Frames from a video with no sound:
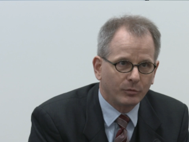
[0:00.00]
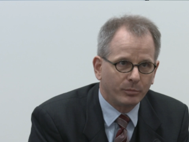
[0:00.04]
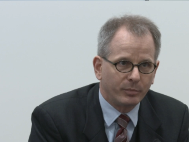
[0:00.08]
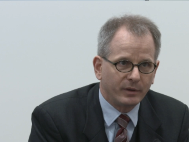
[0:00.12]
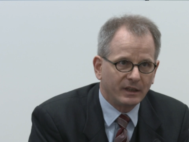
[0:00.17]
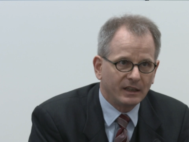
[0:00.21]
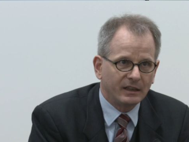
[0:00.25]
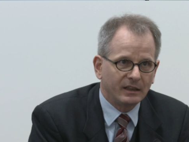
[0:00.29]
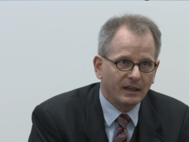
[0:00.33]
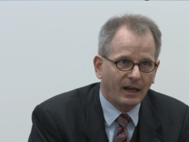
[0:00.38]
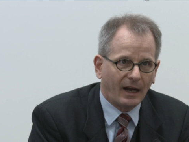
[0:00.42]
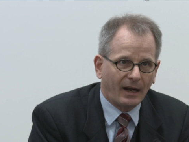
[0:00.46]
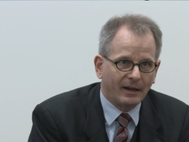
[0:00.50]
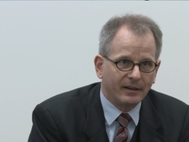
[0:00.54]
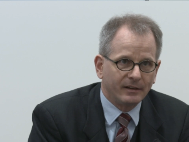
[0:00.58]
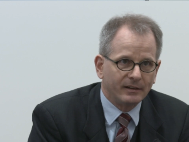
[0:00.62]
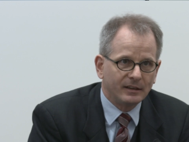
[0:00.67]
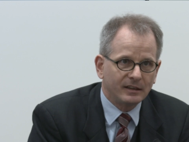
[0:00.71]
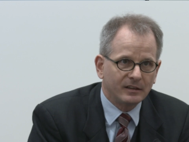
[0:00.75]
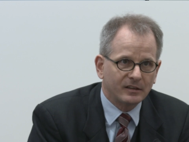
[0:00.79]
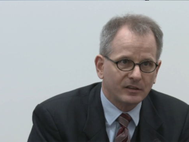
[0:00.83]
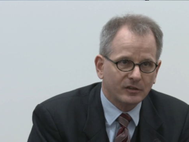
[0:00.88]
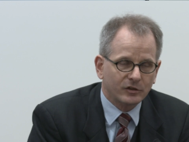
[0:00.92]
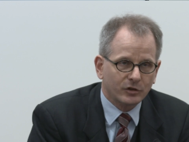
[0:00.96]
be and
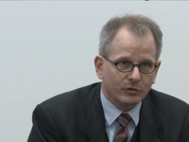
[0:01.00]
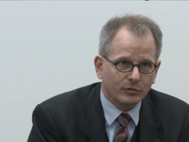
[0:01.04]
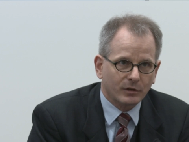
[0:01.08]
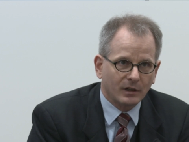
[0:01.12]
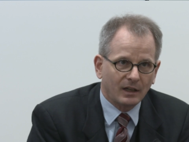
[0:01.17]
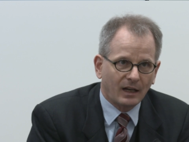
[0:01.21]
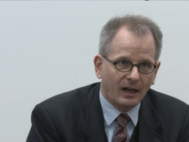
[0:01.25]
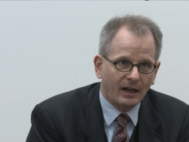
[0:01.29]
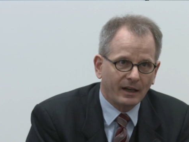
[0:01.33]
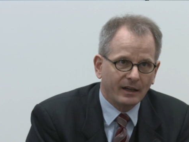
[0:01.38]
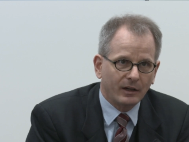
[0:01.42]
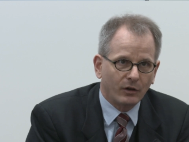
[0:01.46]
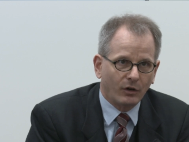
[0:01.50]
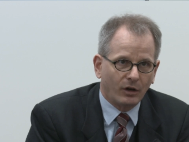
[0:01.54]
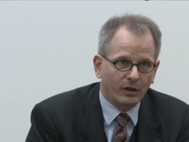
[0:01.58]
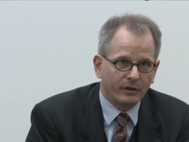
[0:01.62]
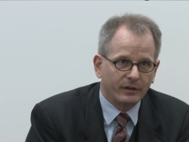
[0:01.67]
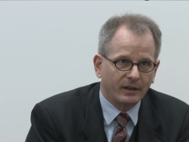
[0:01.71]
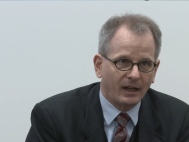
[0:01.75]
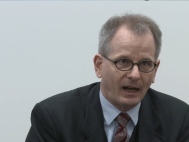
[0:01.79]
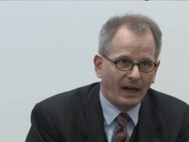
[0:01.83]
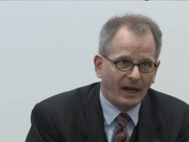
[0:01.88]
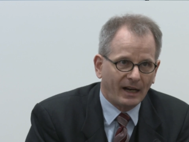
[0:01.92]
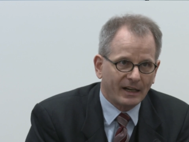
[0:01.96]
needs to rely
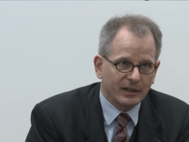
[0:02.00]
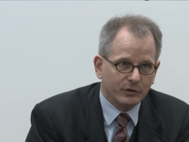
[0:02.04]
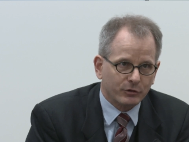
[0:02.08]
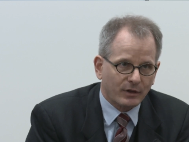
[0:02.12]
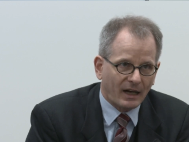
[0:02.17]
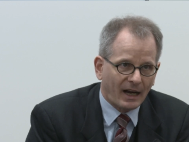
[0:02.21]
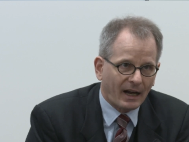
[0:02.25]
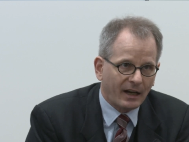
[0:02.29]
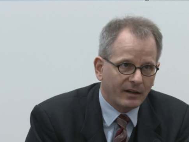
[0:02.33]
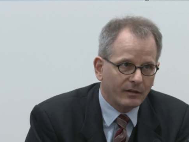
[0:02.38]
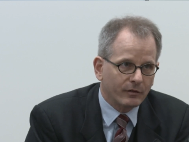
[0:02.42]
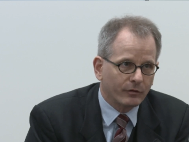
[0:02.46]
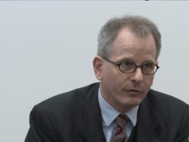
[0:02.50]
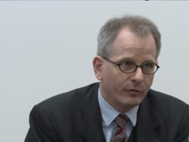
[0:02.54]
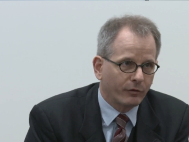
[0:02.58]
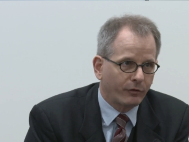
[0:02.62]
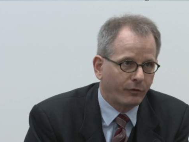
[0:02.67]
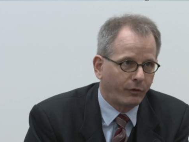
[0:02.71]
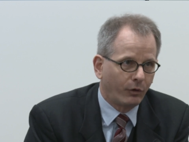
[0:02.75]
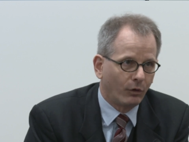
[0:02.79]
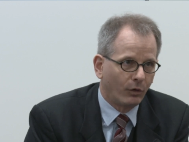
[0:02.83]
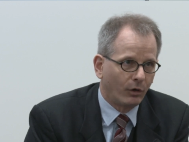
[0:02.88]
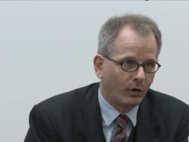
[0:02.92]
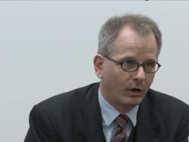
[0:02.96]
on Iran
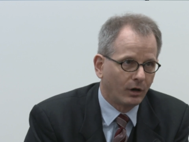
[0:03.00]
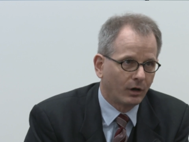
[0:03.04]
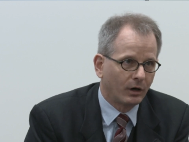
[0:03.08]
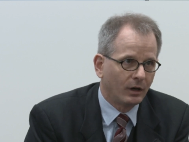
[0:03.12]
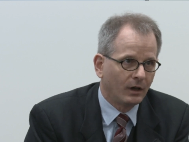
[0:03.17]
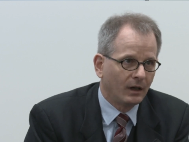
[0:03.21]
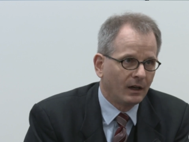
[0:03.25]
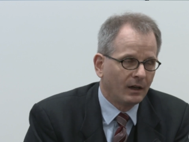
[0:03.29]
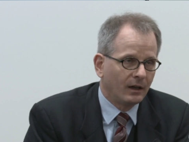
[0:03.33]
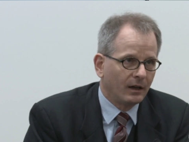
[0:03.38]
for